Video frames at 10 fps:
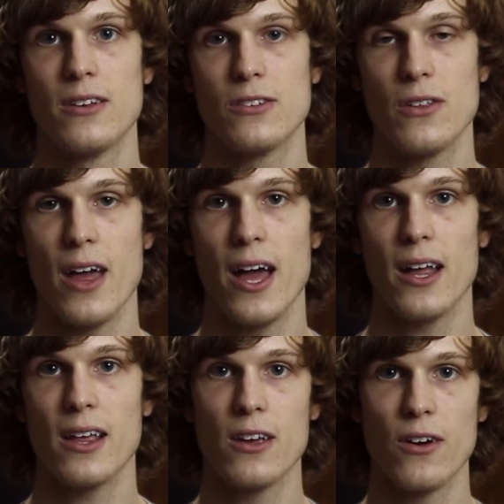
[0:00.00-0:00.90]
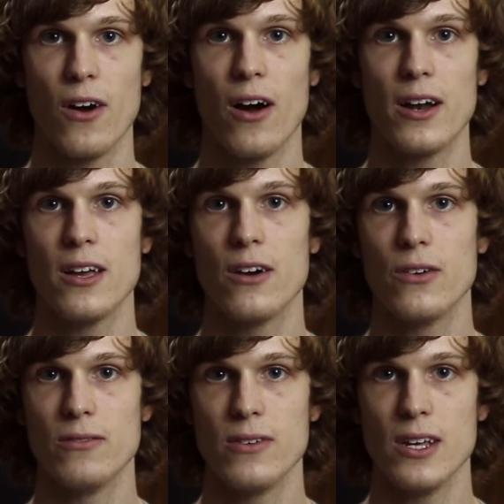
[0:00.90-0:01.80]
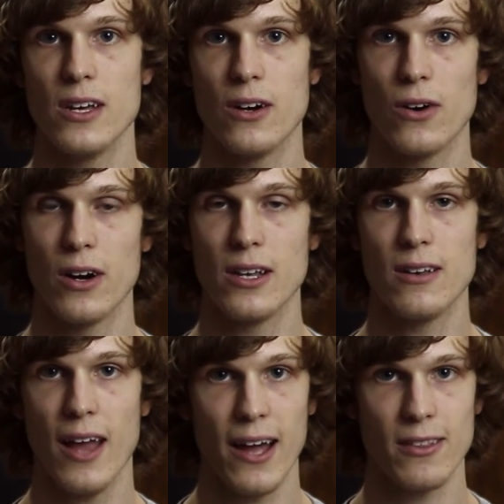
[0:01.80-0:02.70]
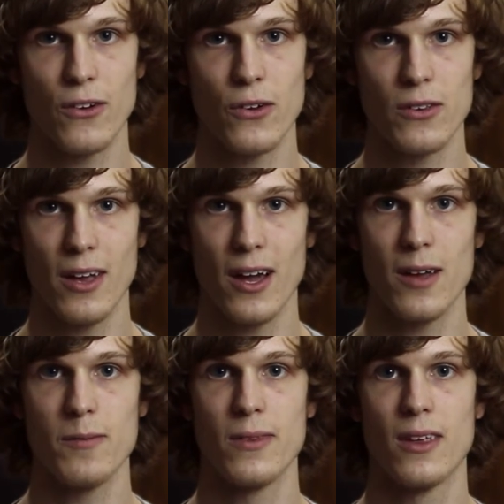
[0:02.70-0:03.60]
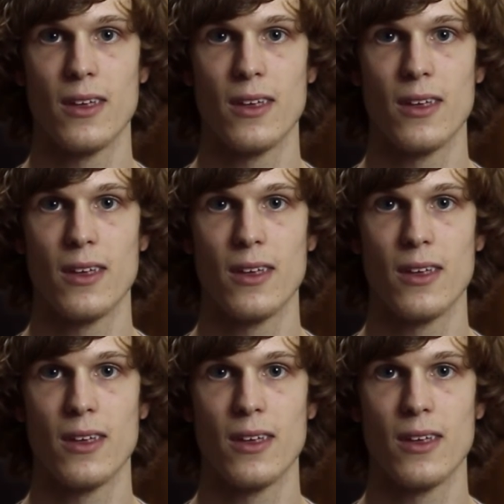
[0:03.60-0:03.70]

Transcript: so that your audio and video are intact the whole time.